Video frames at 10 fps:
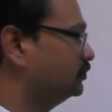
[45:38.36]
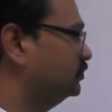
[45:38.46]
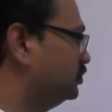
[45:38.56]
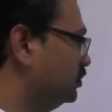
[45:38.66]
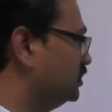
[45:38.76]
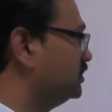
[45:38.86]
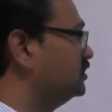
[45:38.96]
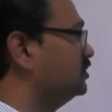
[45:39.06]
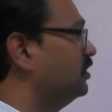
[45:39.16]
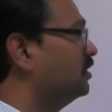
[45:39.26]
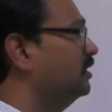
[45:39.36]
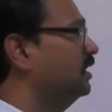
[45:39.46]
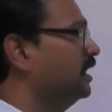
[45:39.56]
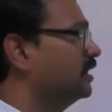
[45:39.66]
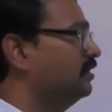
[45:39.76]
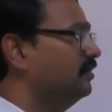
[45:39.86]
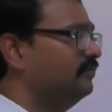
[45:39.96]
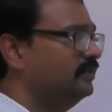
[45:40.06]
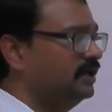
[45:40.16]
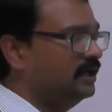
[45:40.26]
So, this is your angle
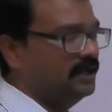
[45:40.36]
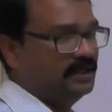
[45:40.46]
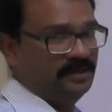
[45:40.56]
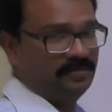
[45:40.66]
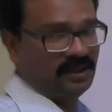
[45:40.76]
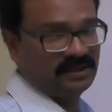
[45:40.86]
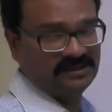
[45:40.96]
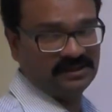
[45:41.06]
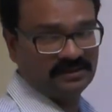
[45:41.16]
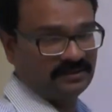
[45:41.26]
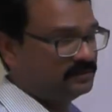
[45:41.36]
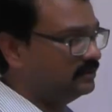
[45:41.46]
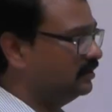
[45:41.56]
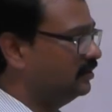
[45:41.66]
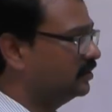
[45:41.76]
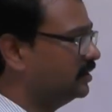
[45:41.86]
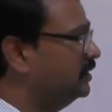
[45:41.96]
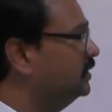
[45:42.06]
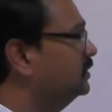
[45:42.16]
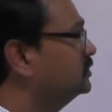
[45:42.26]
of departure. Okay.
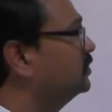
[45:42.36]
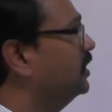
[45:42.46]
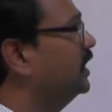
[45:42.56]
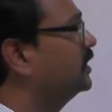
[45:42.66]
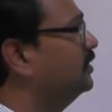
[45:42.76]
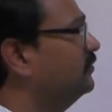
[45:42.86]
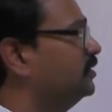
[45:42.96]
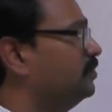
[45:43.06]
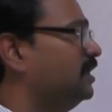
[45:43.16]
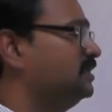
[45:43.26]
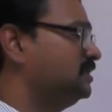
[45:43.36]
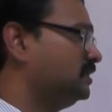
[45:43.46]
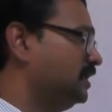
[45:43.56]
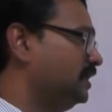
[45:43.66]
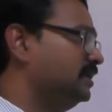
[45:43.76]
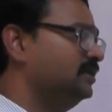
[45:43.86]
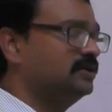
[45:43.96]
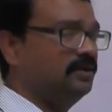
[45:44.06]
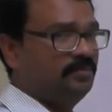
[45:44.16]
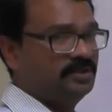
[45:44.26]
So, angle of departure at any
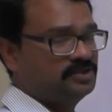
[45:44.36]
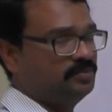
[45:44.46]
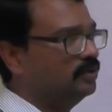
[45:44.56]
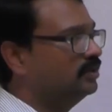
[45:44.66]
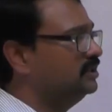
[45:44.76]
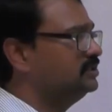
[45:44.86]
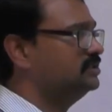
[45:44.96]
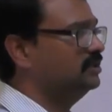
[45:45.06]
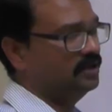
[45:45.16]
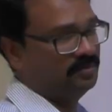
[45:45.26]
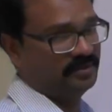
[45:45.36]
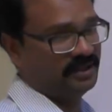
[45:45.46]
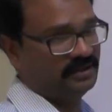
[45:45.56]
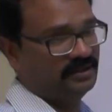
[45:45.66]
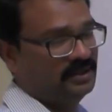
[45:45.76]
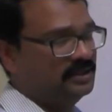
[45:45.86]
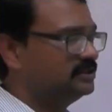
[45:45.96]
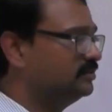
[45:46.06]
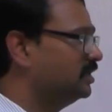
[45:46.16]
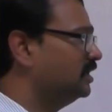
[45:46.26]
complex pole is obtained.
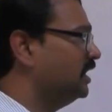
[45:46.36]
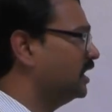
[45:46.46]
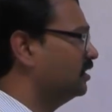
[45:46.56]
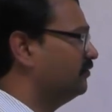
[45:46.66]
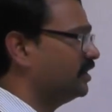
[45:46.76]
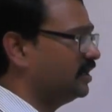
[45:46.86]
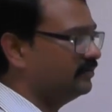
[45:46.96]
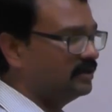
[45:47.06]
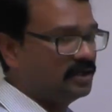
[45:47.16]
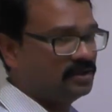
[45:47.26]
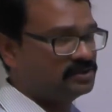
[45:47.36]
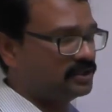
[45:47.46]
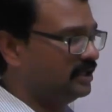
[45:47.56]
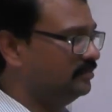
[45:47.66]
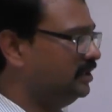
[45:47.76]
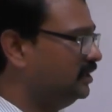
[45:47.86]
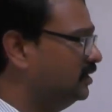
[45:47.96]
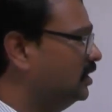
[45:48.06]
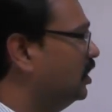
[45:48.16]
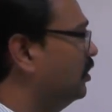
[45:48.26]
Similarly, angle of arrival also can be
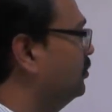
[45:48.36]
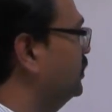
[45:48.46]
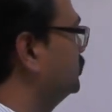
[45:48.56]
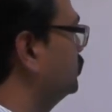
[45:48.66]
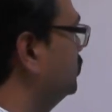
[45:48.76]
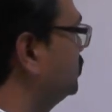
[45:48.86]
obtained. So,